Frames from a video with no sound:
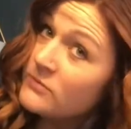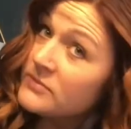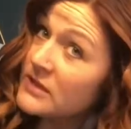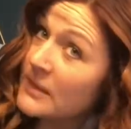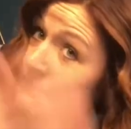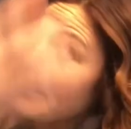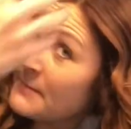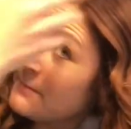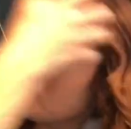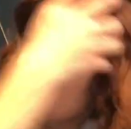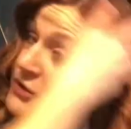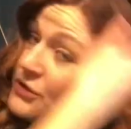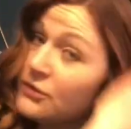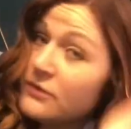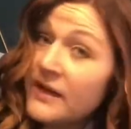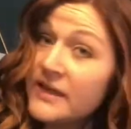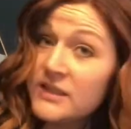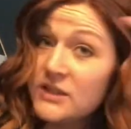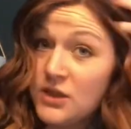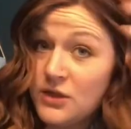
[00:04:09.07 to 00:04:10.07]
people do
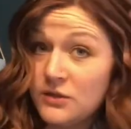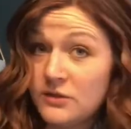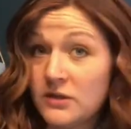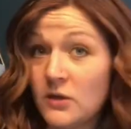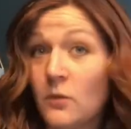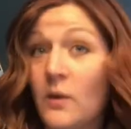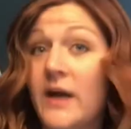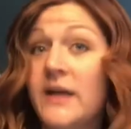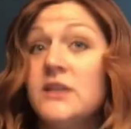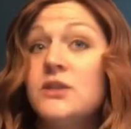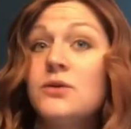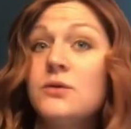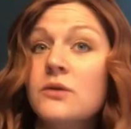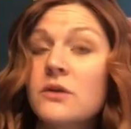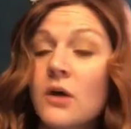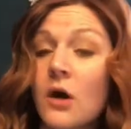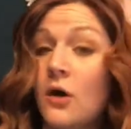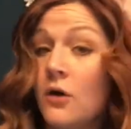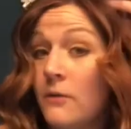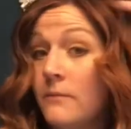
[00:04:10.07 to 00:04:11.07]
like to use a wide tooth
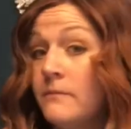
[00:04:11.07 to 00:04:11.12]
comb.